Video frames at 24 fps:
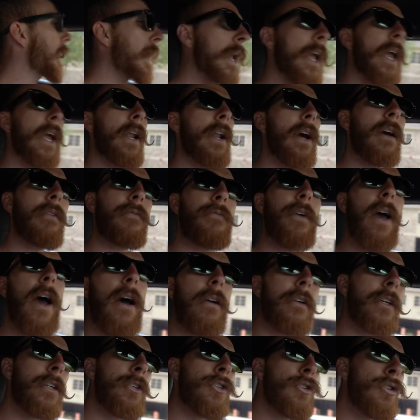And I
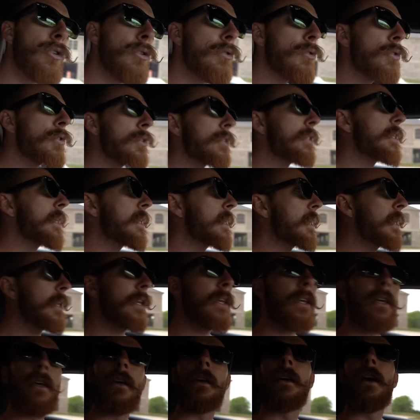found a
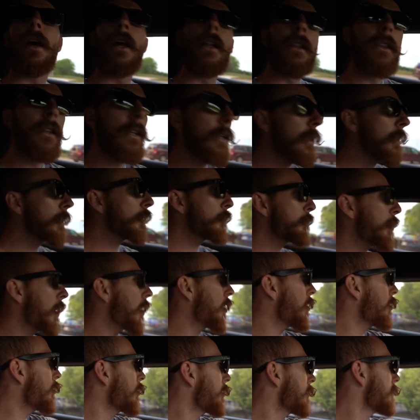juicy little
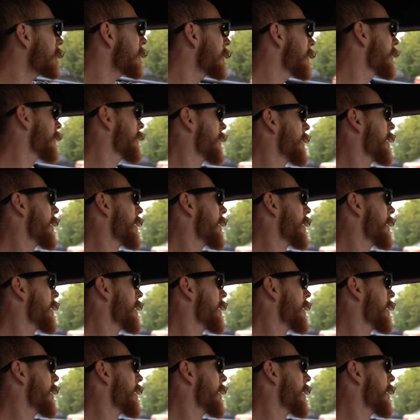pond.